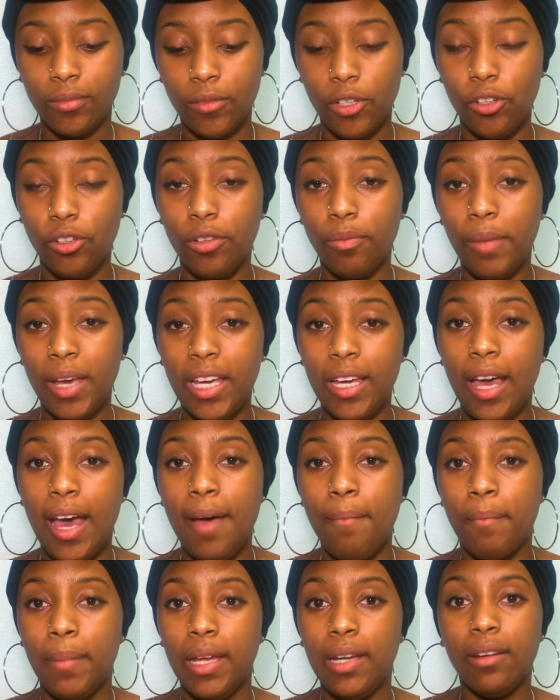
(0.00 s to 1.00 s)
You can make it
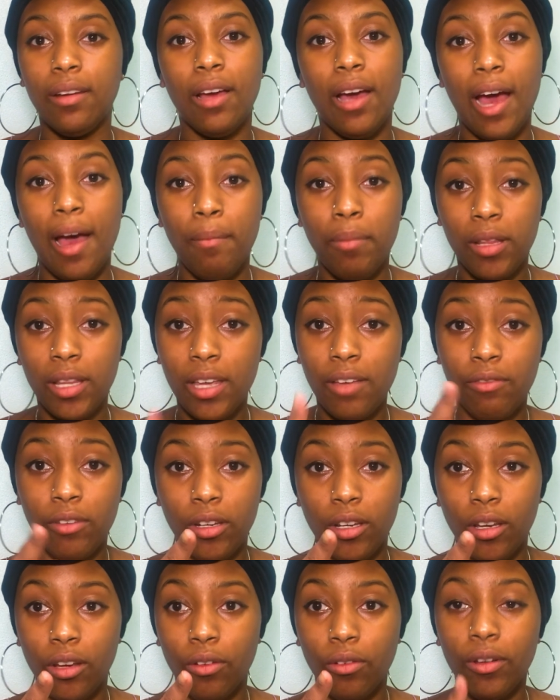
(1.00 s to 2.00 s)
happen. I believe in
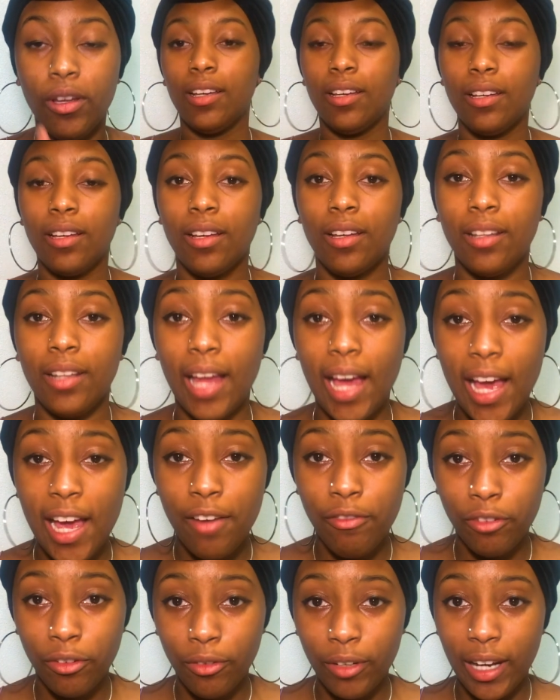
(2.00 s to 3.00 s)
you. Not
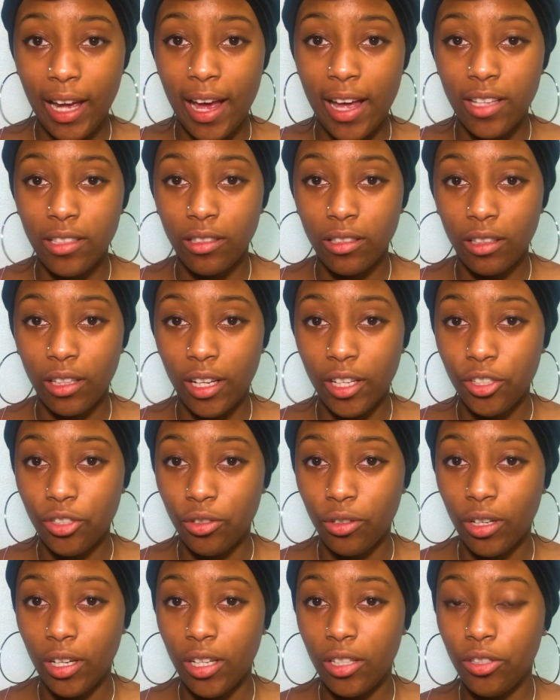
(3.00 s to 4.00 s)
everyone has the
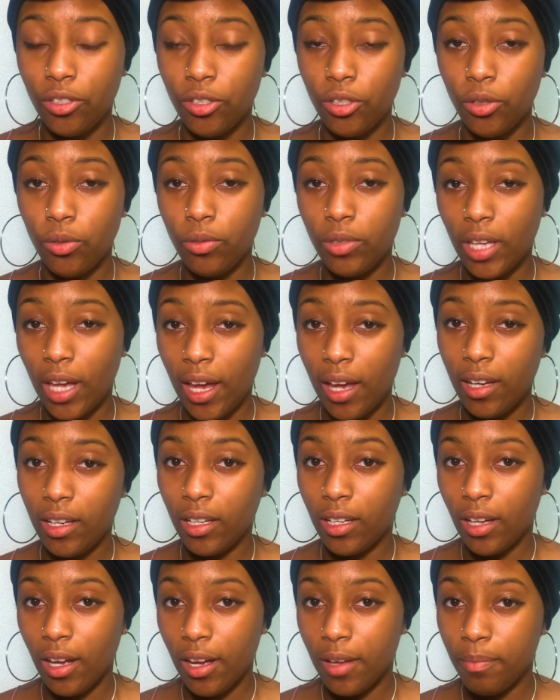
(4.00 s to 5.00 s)
luxury to take
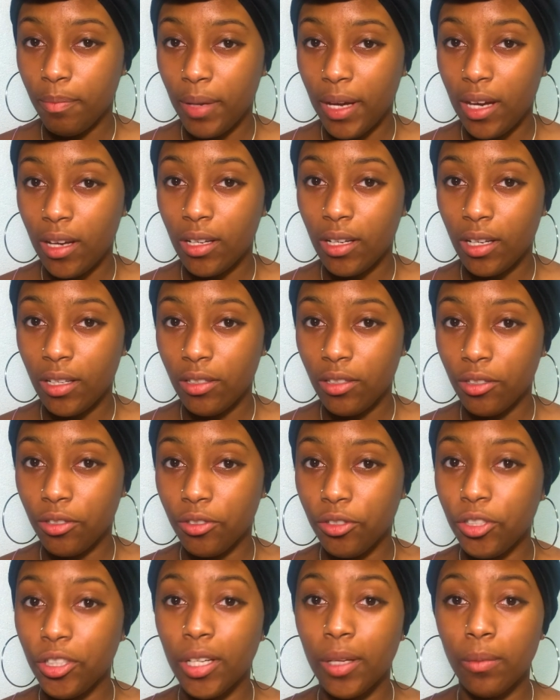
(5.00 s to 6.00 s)
an unpaid
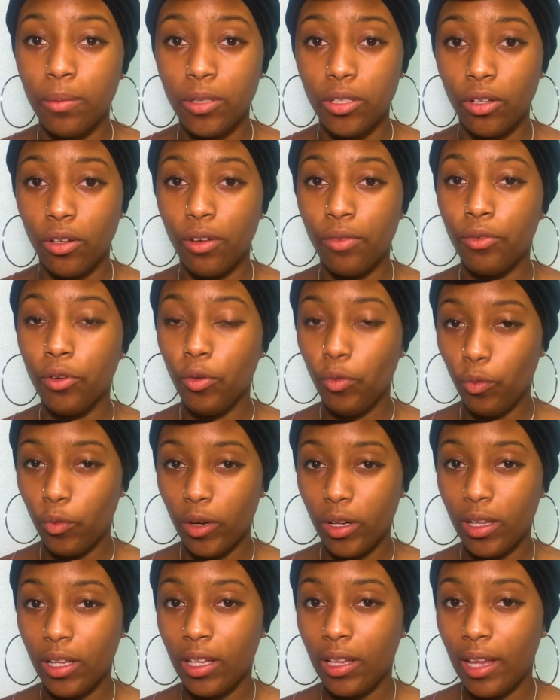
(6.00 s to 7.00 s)
internship. So if you
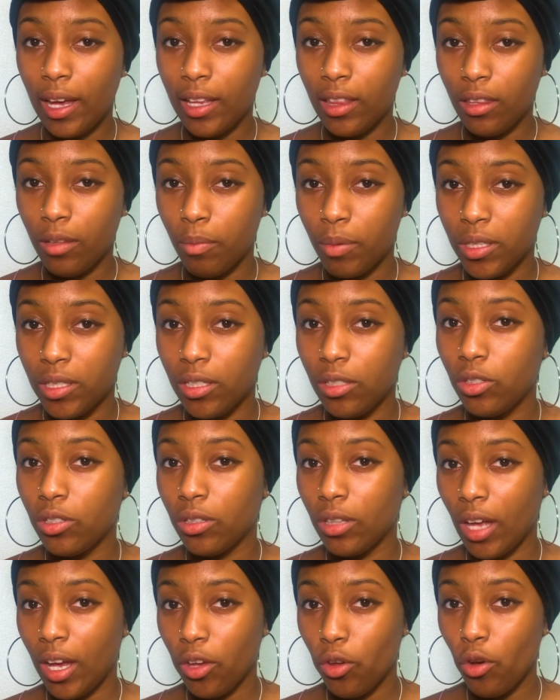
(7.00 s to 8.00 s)
really like the position
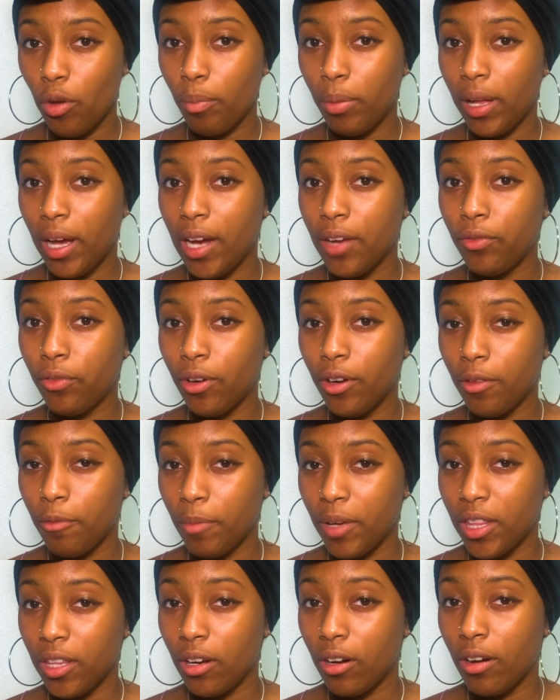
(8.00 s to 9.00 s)
that you applied for,
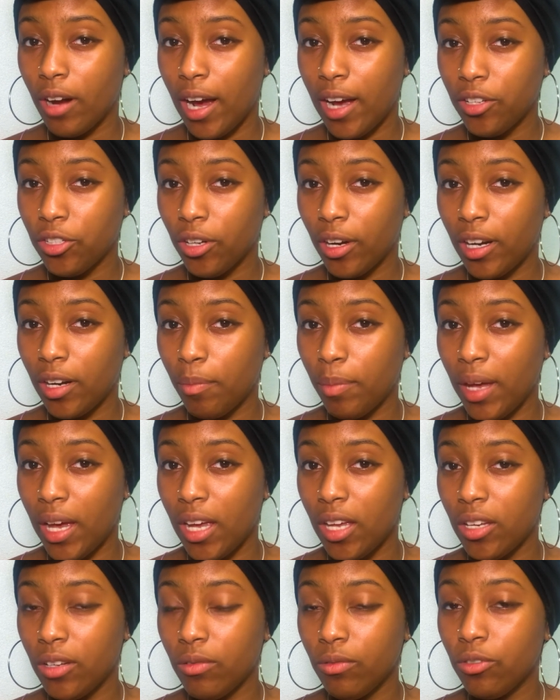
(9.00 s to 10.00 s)
but they're not trying to pay
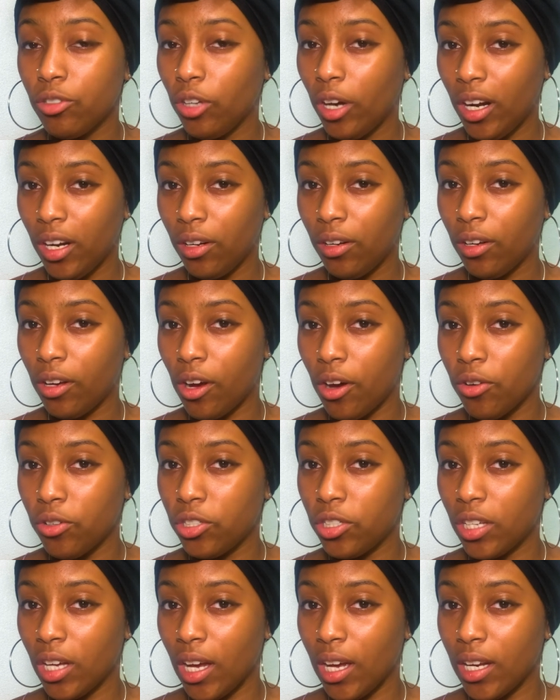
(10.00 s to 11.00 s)
you, try to
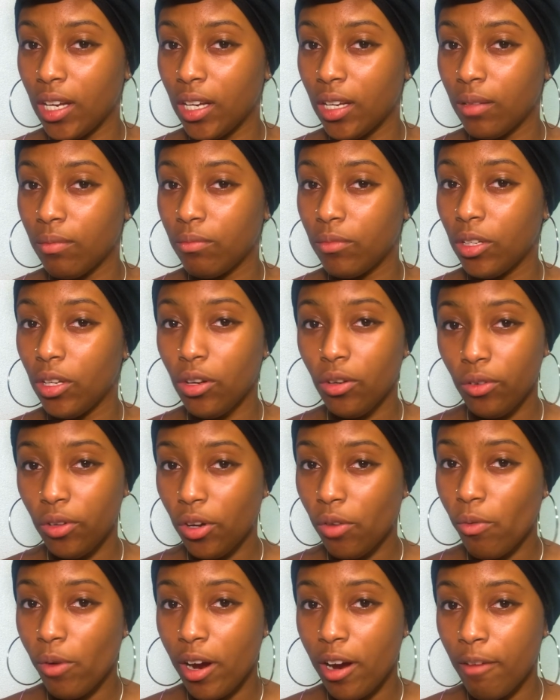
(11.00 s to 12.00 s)
negotiate it. You don't
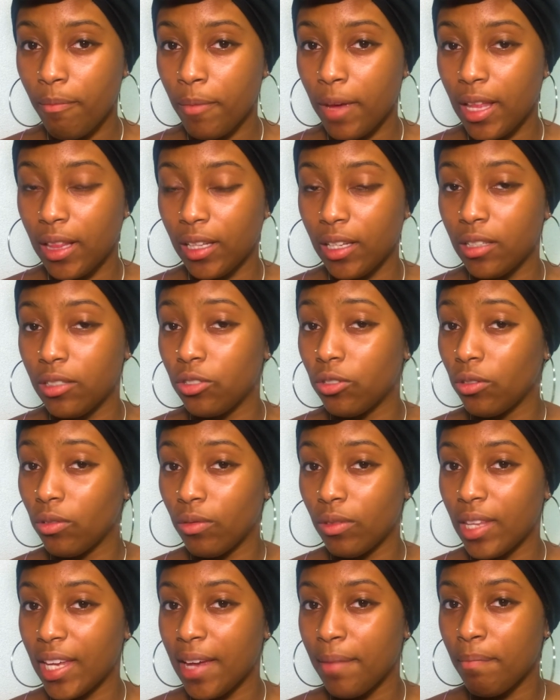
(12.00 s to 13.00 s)
know where it may lead you.
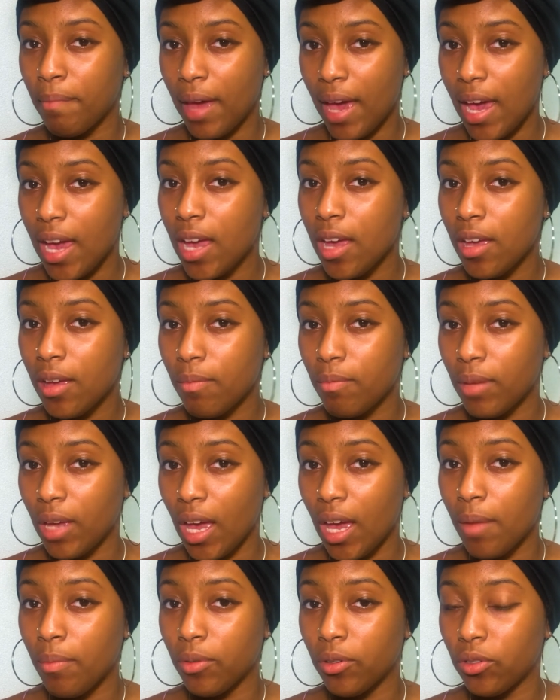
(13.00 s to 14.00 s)
They may be
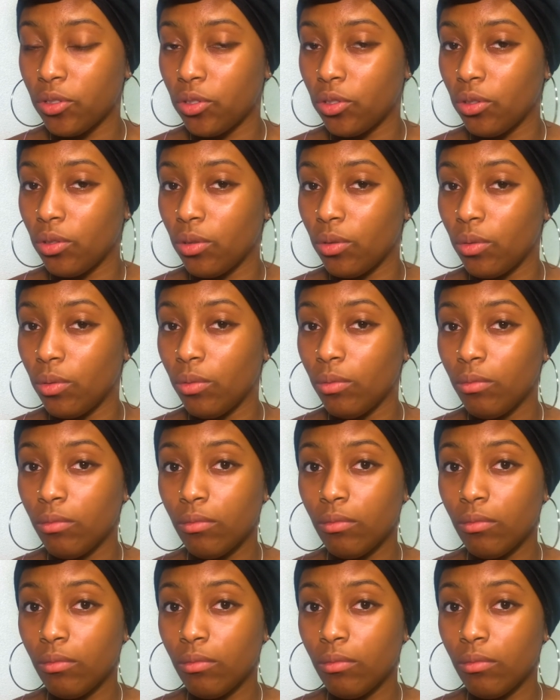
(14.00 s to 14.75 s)
able to